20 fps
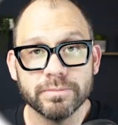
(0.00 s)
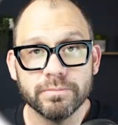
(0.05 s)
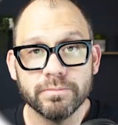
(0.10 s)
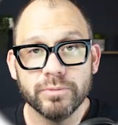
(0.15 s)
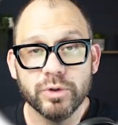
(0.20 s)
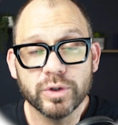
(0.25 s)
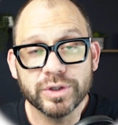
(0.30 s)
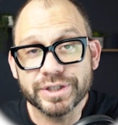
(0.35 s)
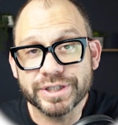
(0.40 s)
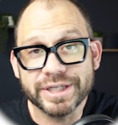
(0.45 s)

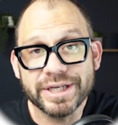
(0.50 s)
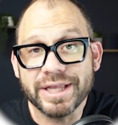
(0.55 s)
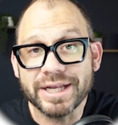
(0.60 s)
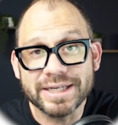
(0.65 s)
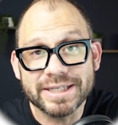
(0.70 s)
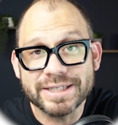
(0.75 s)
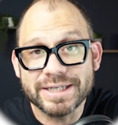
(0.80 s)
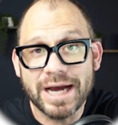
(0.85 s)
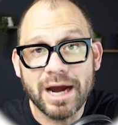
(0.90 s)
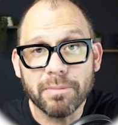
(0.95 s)
You can see that
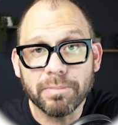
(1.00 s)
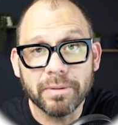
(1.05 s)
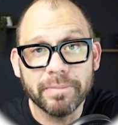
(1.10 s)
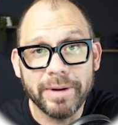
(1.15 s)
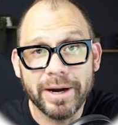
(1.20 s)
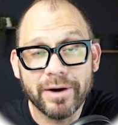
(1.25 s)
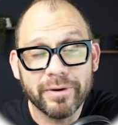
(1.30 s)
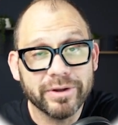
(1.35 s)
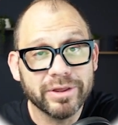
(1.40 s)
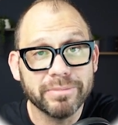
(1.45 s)
it's now
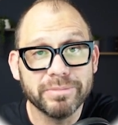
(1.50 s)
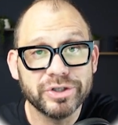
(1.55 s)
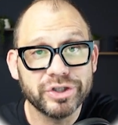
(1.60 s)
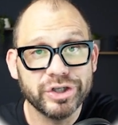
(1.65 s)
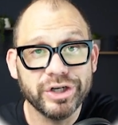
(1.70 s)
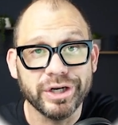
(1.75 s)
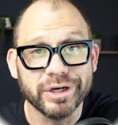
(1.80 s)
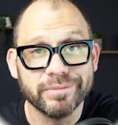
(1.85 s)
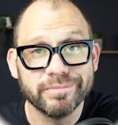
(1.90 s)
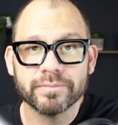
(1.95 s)
preparing the
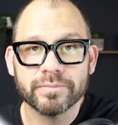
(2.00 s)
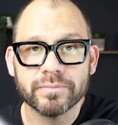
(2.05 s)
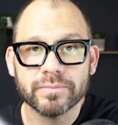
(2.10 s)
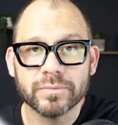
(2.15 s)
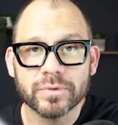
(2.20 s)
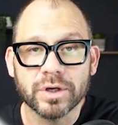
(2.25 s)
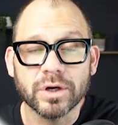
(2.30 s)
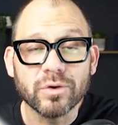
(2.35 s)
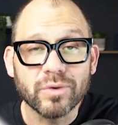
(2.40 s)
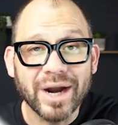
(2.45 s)
machine.
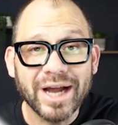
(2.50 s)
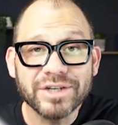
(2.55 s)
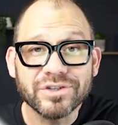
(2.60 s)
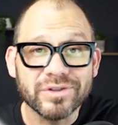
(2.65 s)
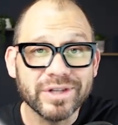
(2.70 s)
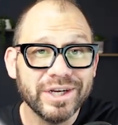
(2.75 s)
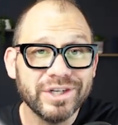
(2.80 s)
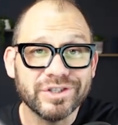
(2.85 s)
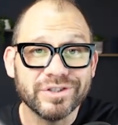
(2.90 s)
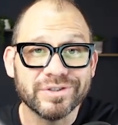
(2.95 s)

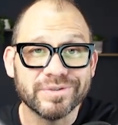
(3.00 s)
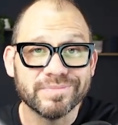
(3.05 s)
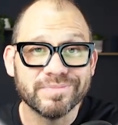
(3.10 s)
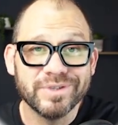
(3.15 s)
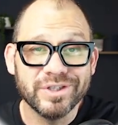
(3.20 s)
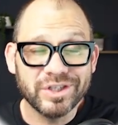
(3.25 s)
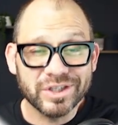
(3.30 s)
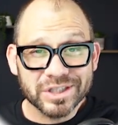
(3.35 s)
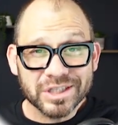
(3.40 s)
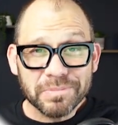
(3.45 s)
Congratulations,
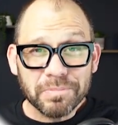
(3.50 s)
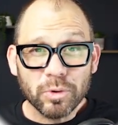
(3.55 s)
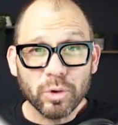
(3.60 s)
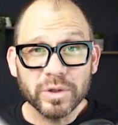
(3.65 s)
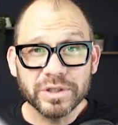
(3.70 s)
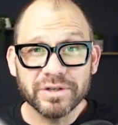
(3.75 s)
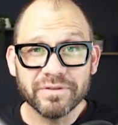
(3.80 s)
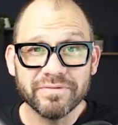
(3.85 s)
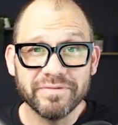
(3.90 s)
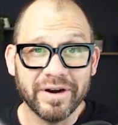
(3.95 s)
you just
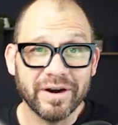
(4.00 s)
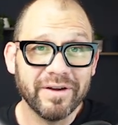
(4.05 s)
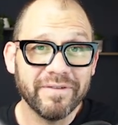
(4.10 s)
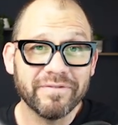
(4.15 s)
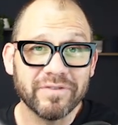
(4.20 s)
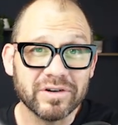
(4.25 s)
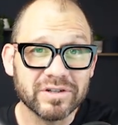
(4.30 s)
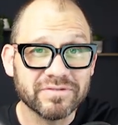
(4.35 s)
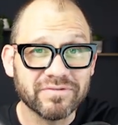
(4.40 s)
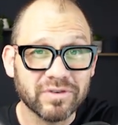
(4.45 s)
deployed your very
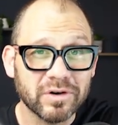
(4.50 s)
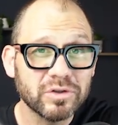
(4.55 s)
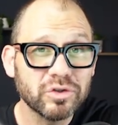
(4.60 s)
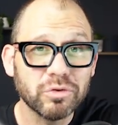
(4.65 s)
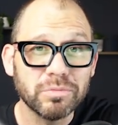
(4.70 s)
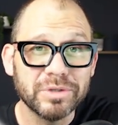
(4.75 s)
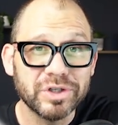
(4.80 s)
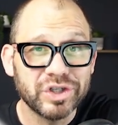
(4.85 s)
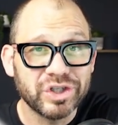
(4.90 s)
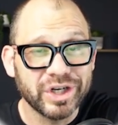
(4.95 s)
first
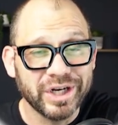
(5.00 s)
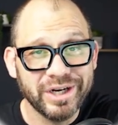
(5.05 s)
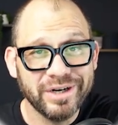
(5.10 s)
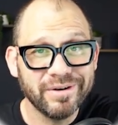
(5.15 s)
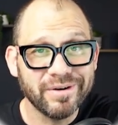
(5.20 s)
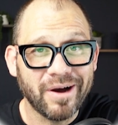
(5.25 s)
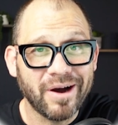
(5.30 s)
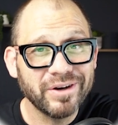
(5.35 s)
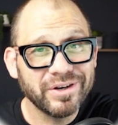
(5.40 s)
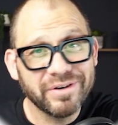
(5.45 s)
virtual machine
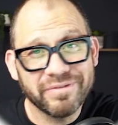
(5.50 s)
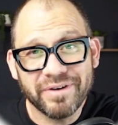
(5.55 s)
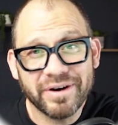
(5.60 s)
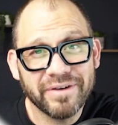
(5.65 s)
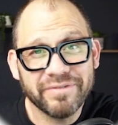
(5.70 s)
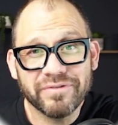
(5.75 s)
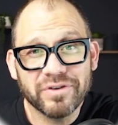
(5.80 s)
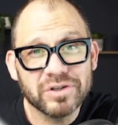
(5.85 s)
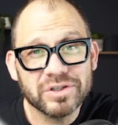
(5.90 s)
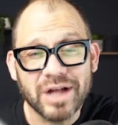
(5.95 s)
on your
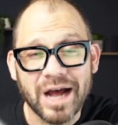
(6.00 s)
very first